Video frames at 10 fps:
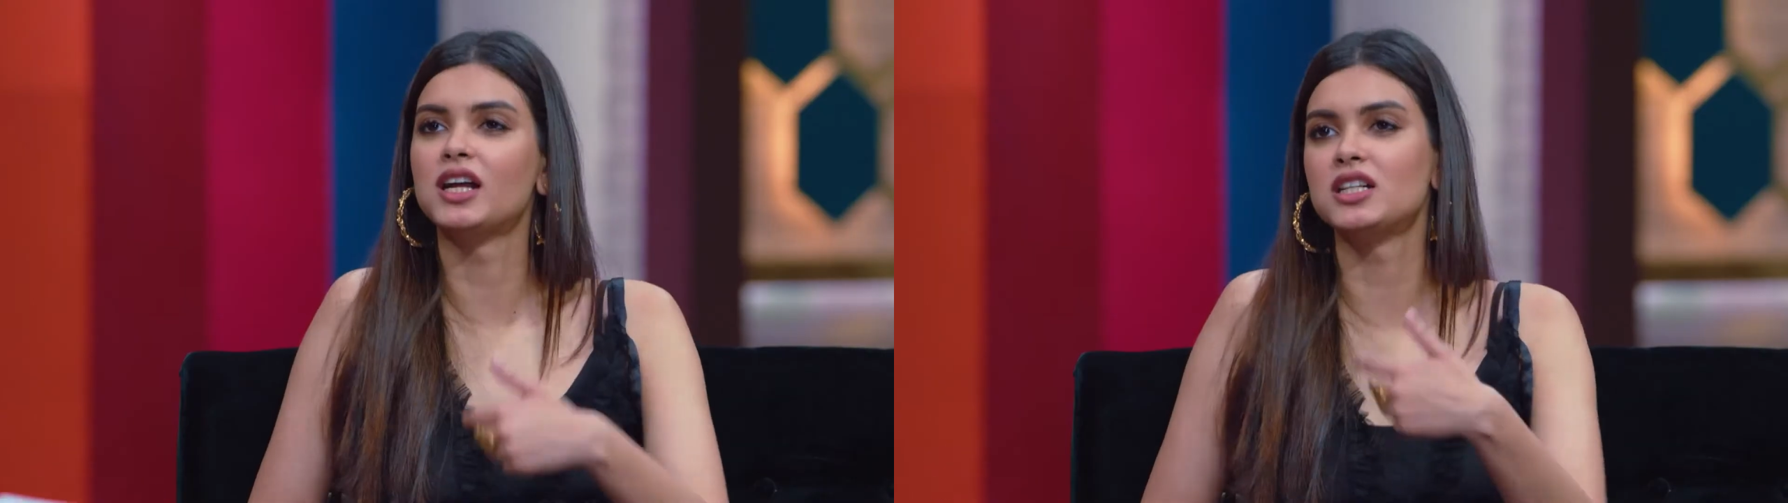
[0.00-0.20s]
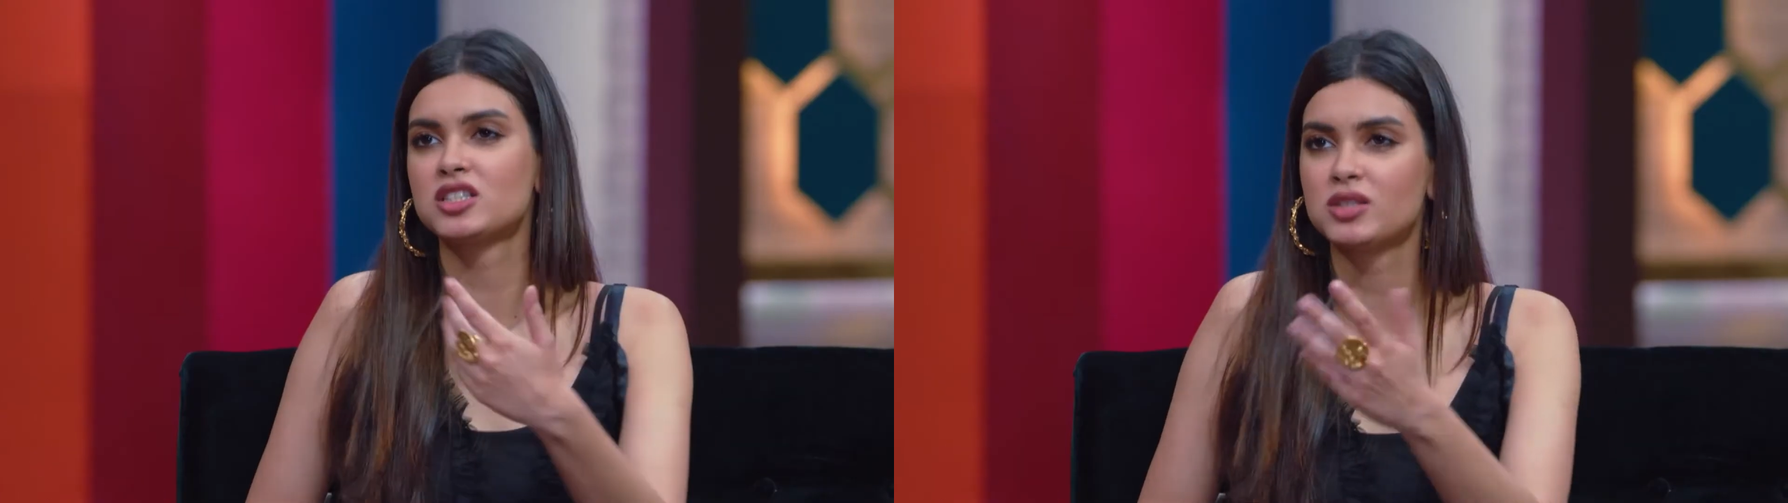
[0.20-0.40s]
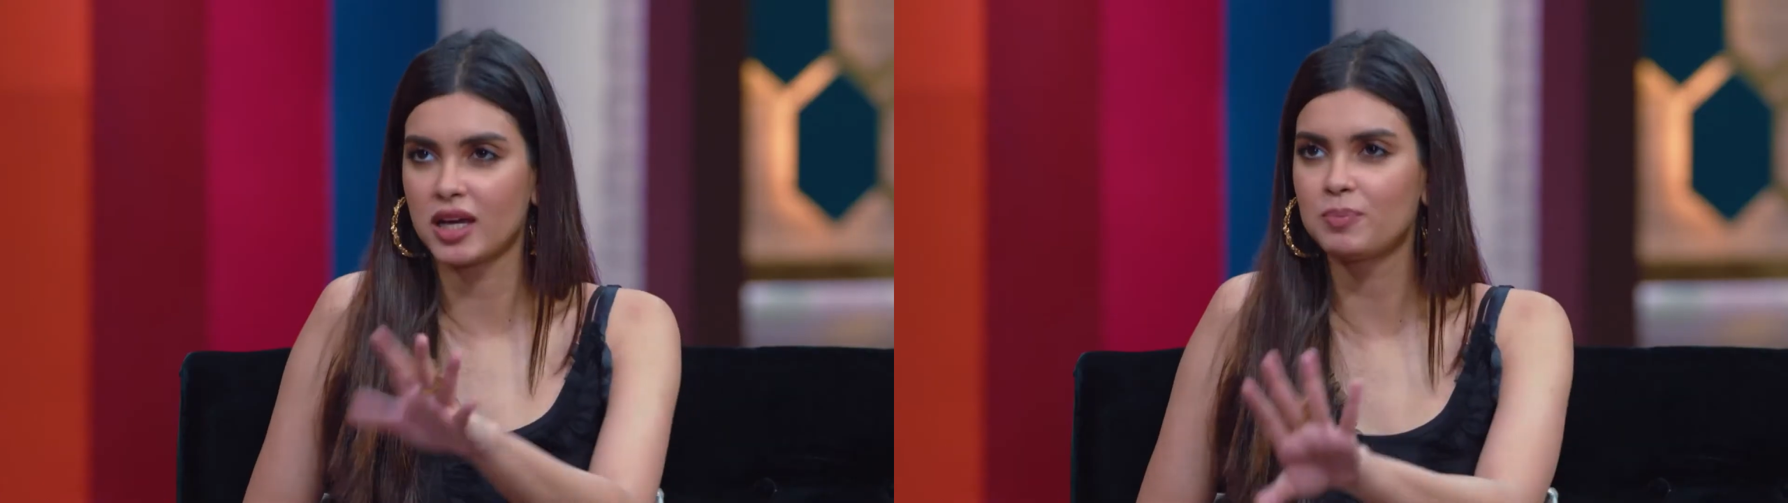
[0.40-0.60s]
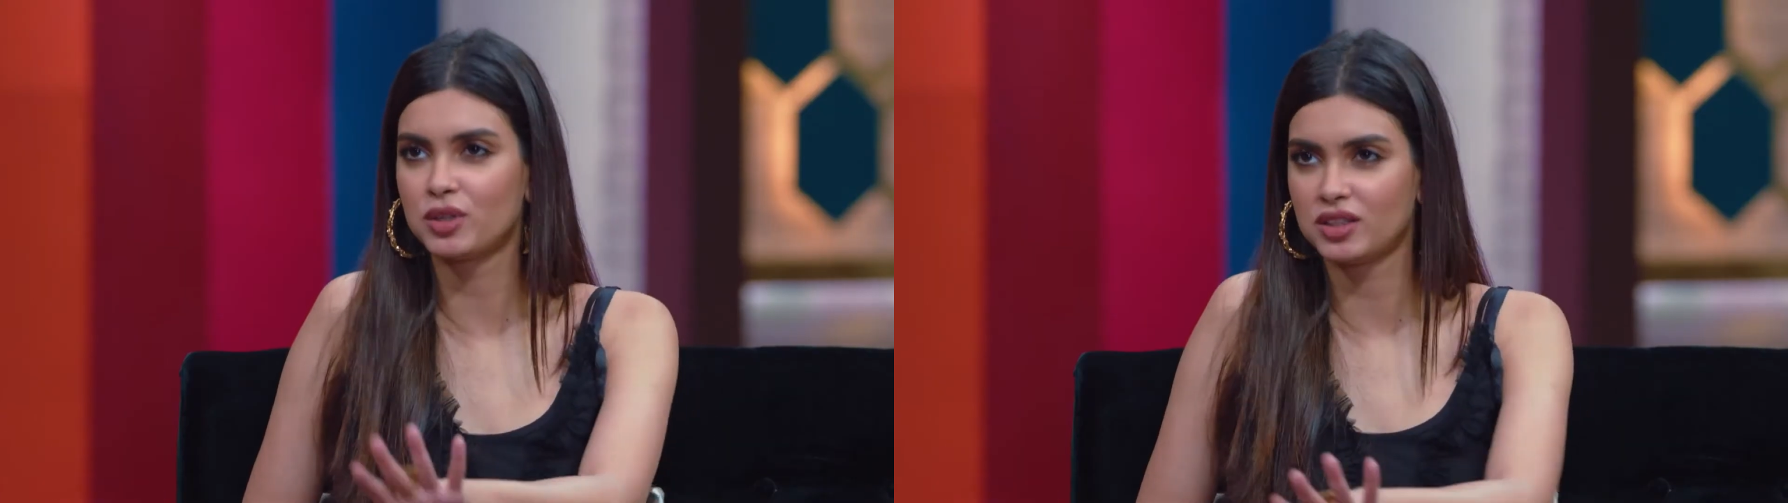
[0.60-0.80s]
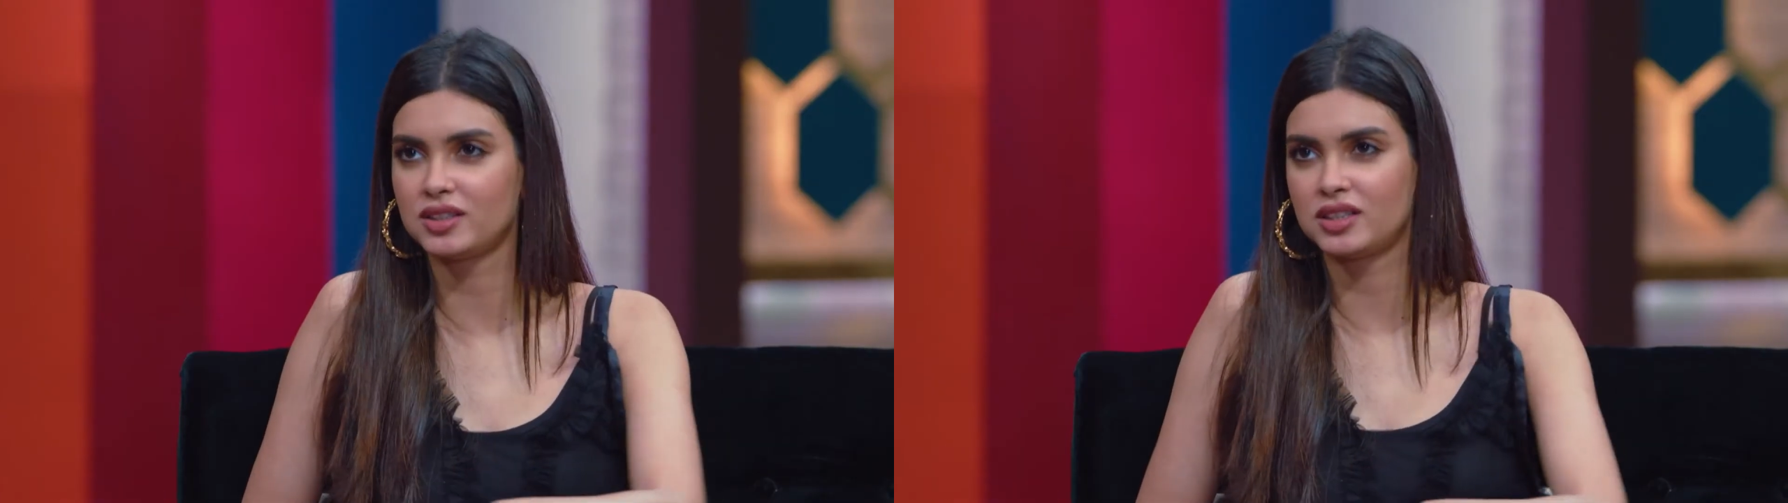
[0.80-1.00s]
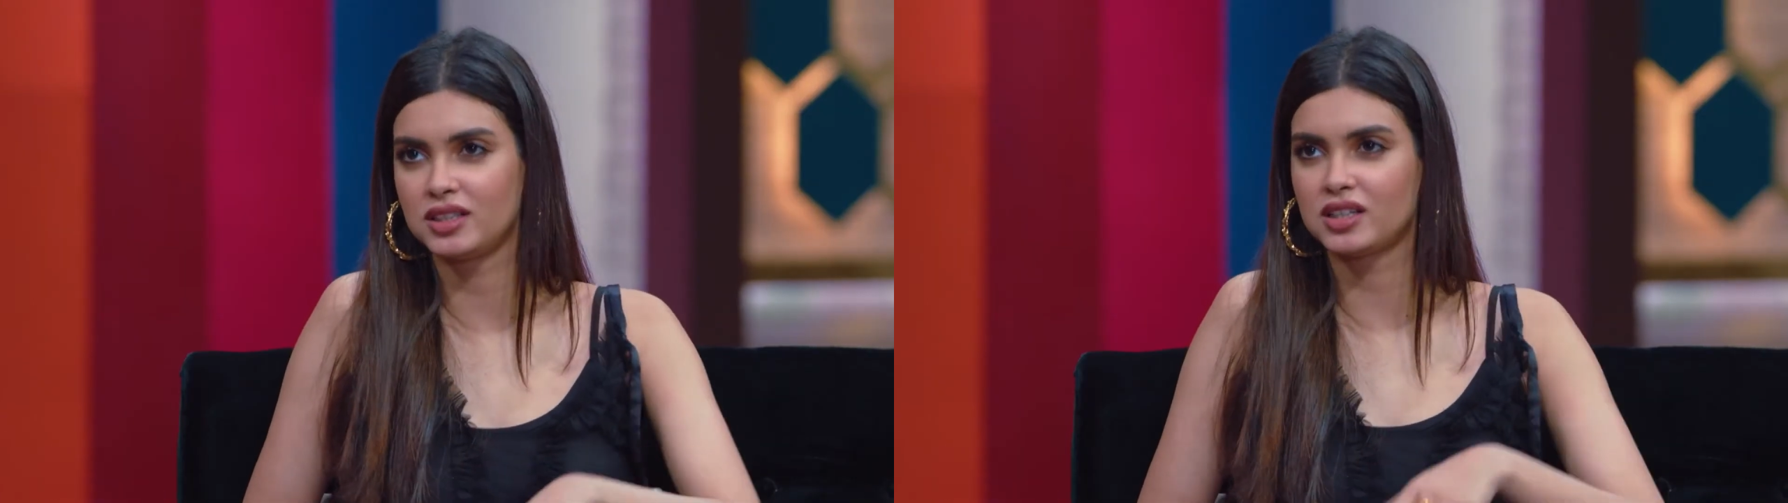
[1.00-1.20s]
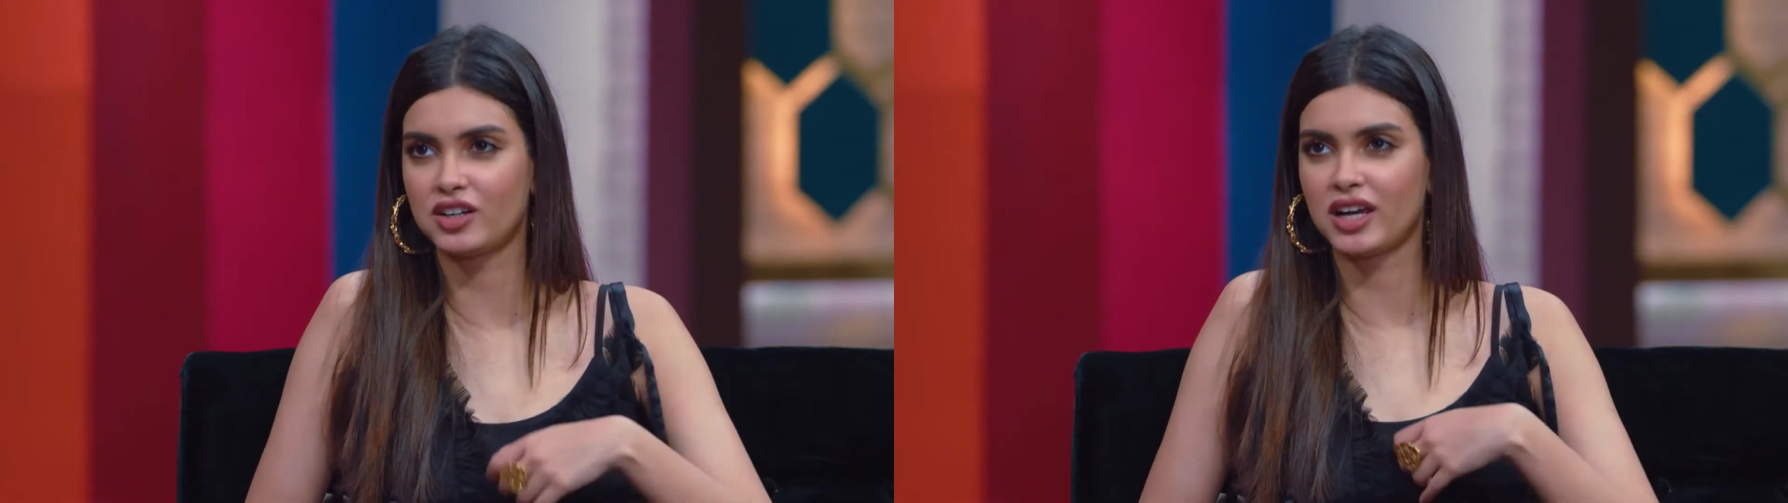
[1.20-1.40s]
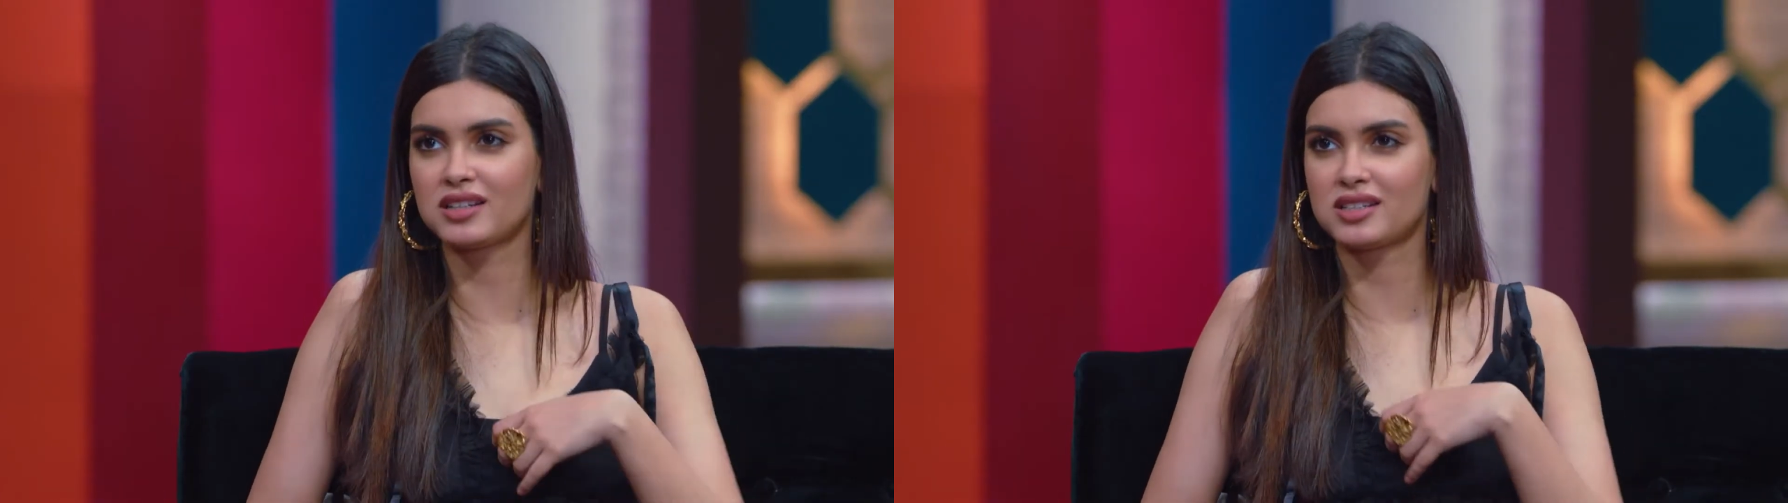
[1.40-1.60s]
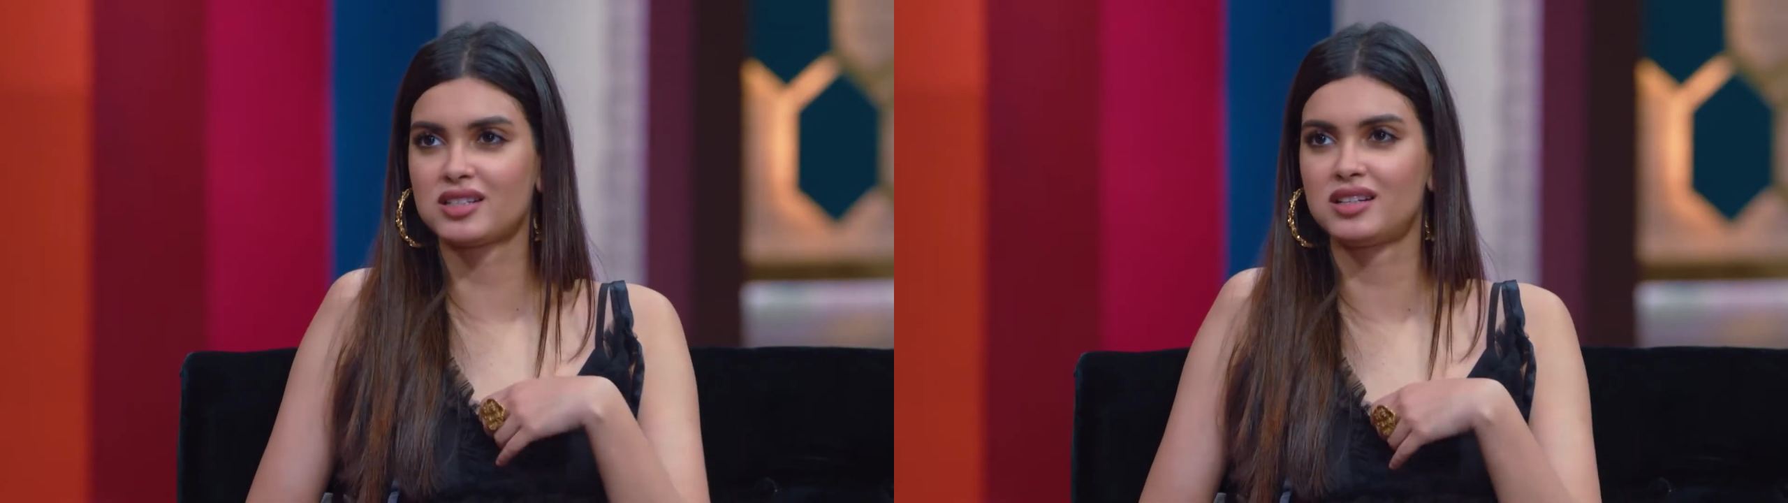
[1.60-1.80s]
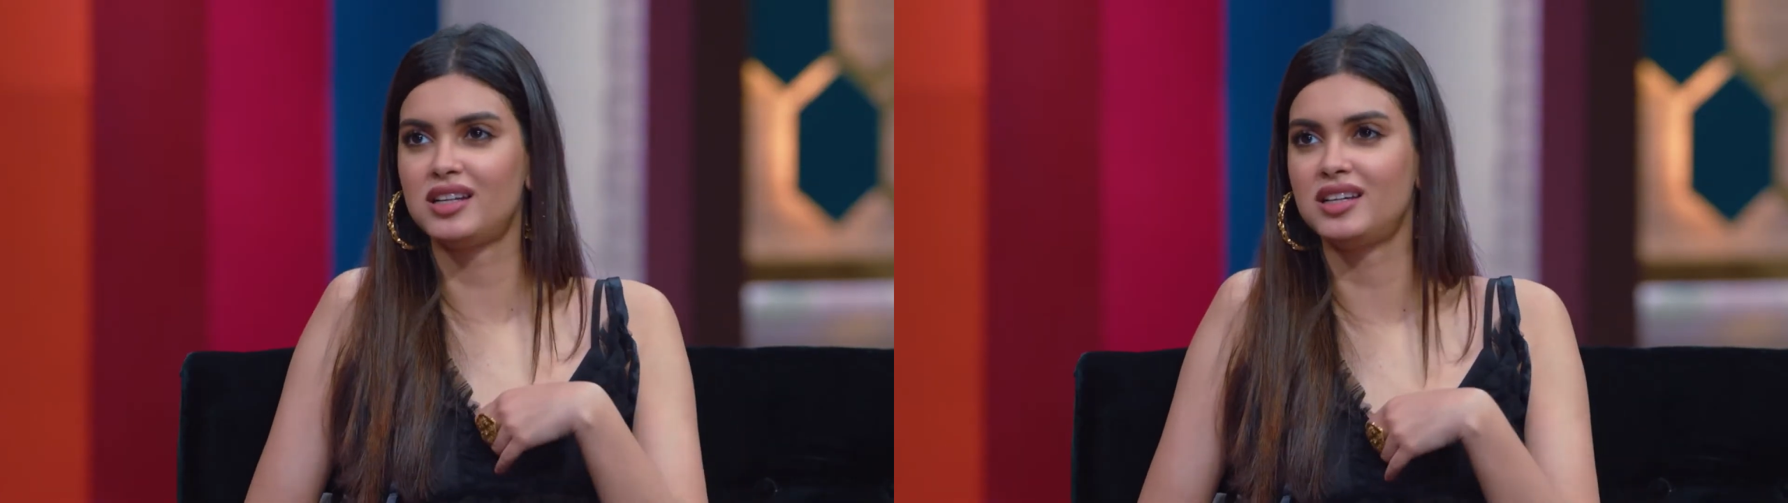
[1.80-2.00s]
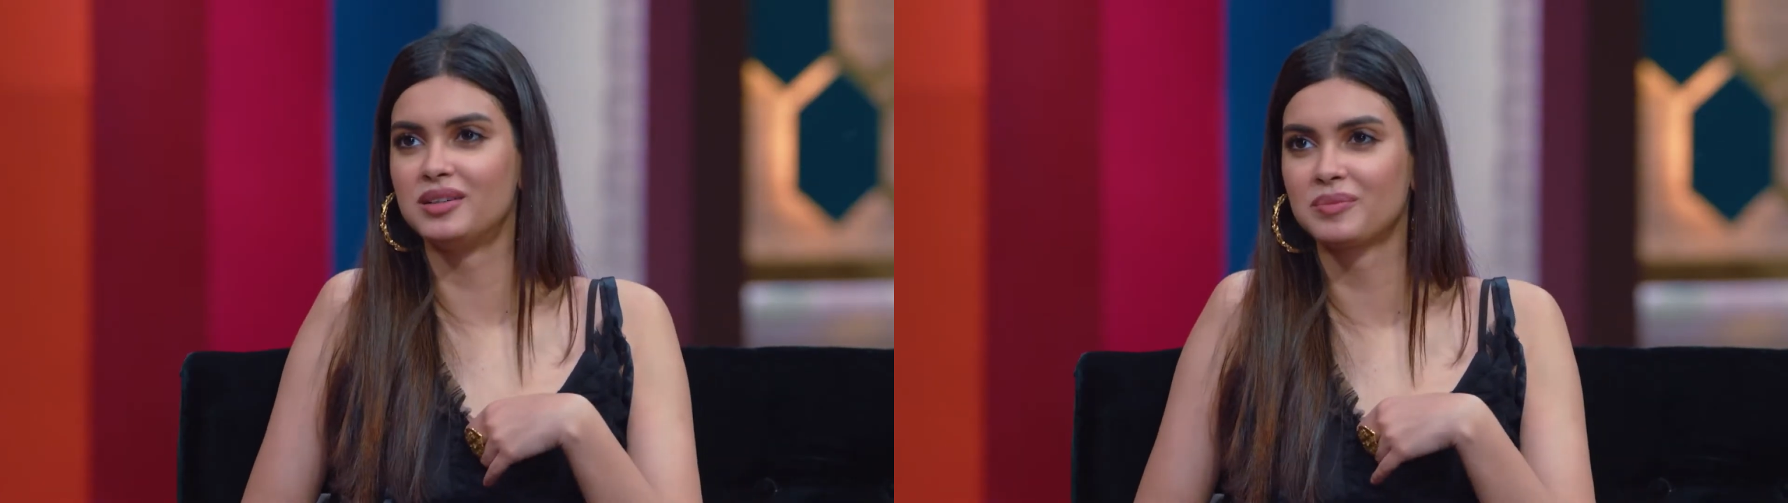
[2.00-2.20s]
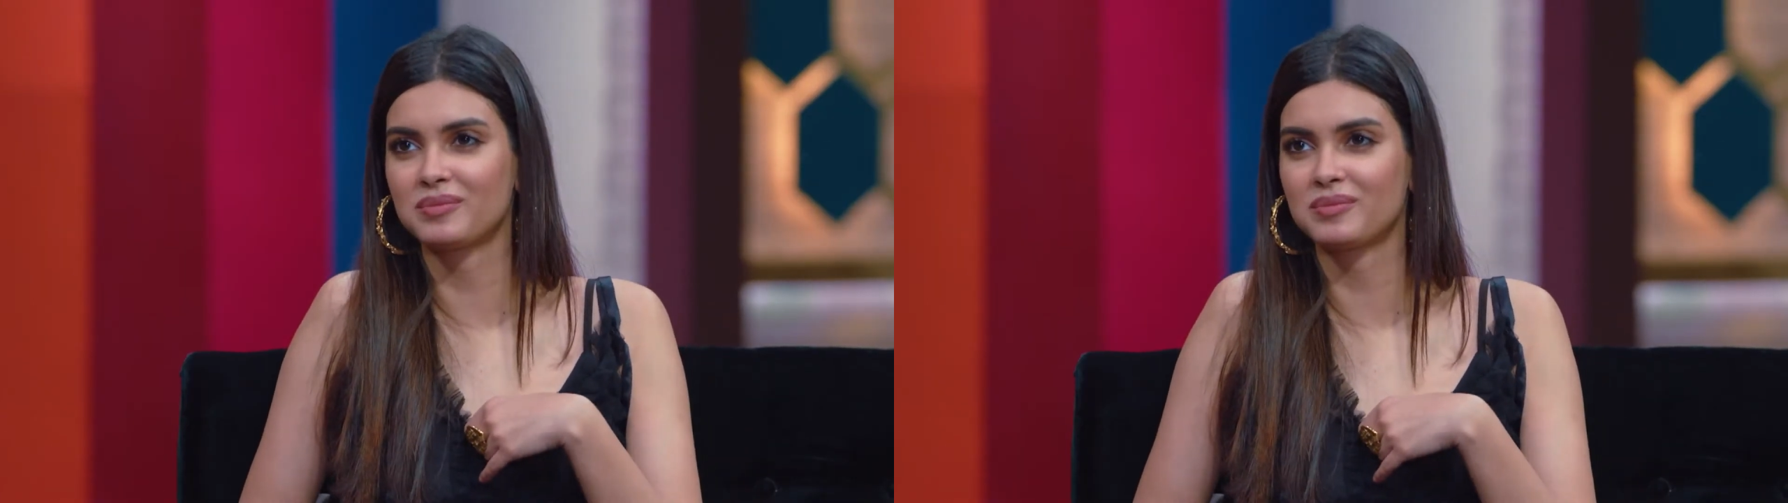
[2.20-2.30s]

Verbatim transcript: then I'll say it politically correctly.